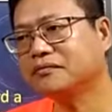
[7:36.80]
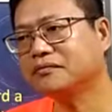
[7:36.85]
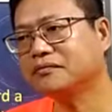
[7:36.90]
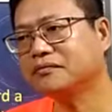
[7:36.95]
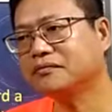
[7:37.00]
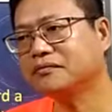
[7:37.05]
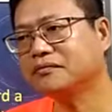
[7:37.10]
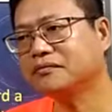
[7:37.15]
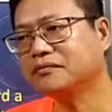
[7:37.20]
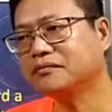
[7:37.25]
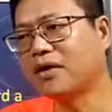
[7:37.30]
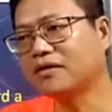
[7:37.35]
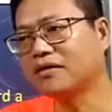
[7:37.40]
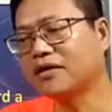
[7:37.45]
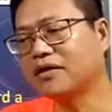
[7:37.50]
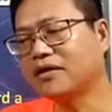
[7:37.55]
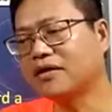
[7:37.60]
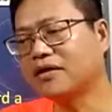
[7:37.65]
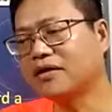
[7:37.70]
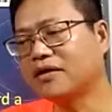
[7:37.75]
what they are
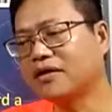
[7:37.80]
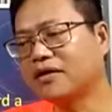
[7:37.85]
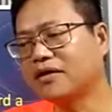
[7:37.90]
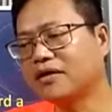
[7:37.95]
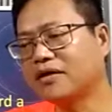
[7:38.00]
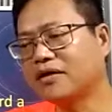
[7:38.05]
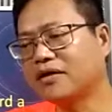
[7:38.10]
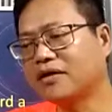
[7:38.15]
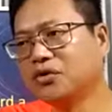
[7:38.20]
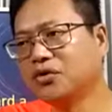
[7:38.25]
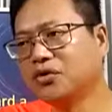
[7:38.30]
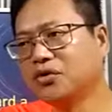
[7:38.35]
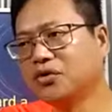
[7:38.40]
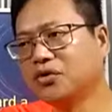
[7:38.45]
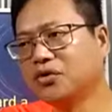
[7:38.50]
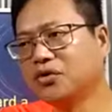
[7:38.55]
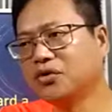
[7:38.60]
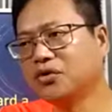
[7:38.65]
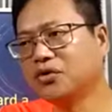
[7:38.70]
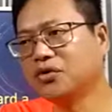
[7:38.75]
going to do,
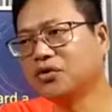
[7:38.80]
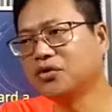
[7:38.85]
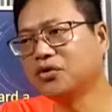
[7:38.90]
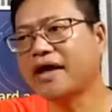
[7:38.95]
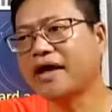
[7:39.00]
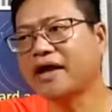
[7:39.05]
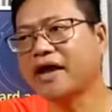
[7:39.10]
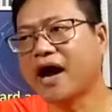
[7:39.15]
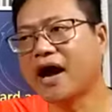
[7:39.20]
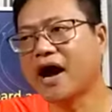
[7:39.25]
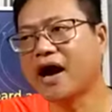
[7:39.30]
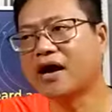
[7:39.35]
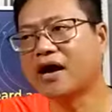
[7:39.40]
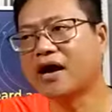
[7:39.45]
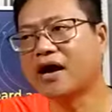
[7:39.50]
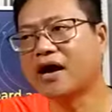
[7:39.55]
they are